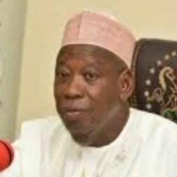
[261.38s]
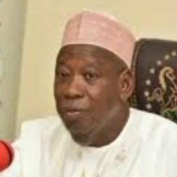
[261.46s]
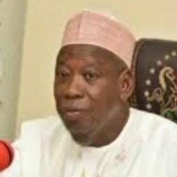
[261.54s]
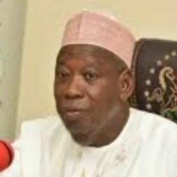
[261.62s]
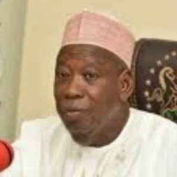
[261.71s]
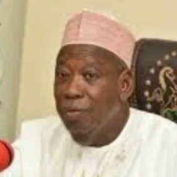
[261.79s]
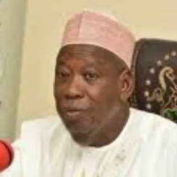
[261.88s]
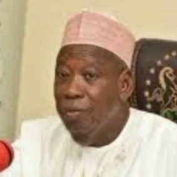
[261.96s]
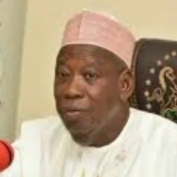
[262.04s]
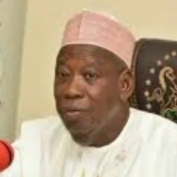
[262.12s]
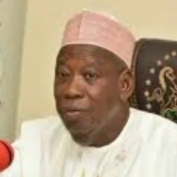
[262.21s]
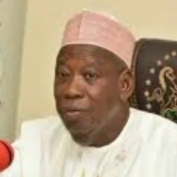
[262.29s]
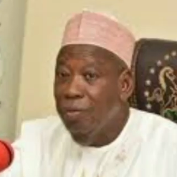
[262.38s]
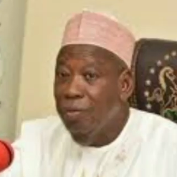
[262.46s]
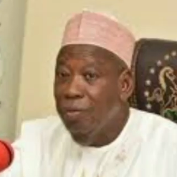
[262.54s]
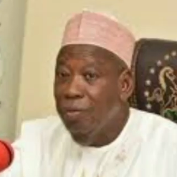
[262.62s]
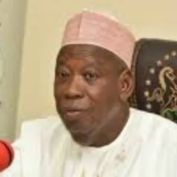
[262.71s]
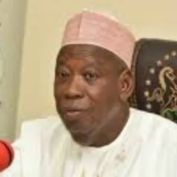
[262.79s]

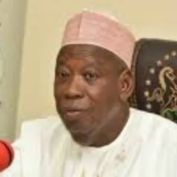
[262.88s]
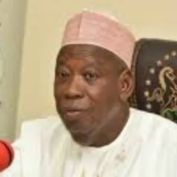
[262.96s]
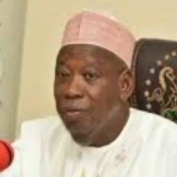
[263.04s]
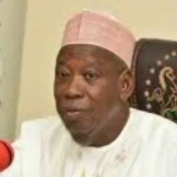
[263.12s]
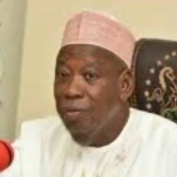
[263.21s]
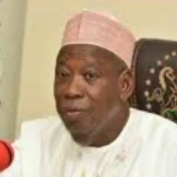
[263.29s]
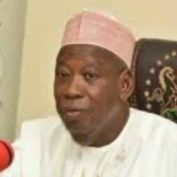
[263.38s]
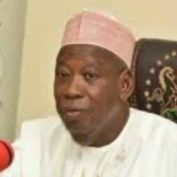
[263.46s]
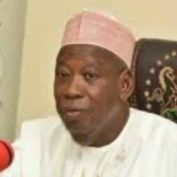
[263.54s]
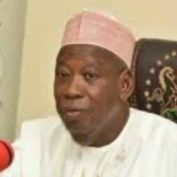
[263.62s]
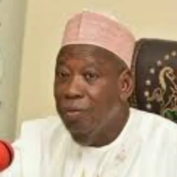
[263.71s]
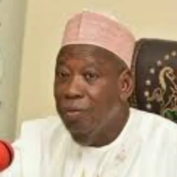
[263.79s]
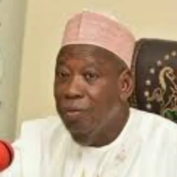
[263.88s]
[no speech]